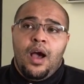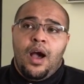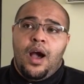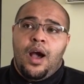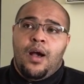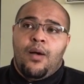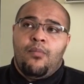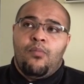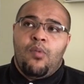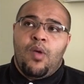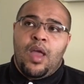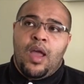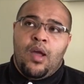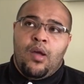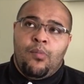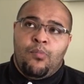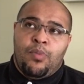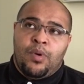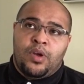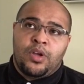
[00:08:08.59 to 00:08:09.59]
Um,
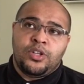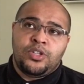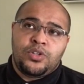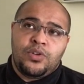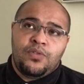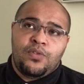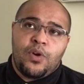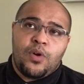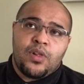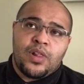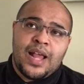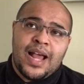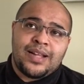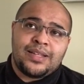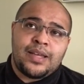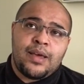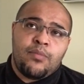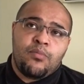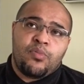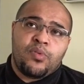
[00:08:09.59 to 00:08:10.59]
because you've got that
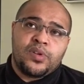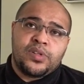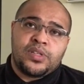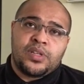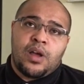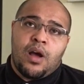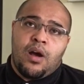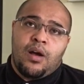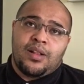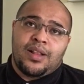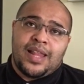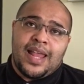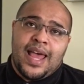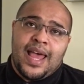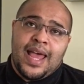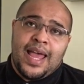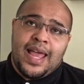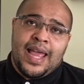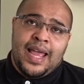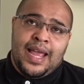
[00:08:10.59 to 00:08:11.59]
Temperance card
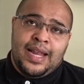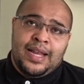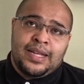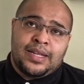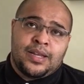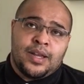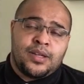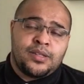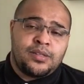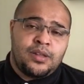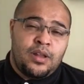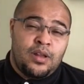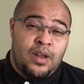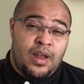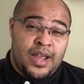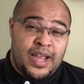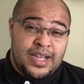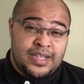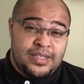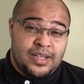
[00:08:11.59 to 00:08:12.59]
there, it does look
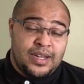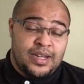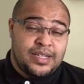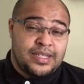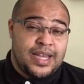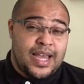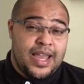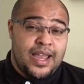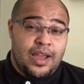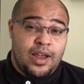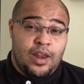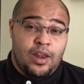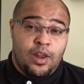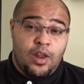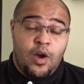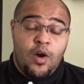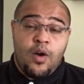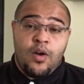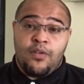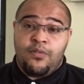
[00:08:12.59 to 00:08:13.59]
like it's going to take a
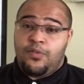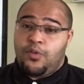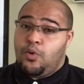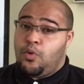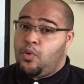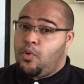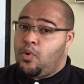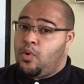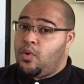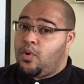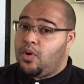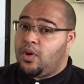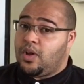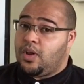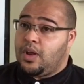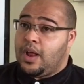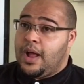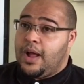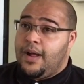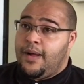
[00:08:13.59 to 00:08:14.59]
lot of your
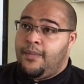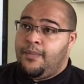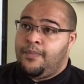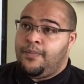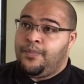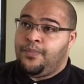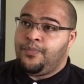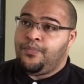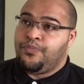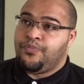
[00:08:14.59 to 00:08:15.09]
um,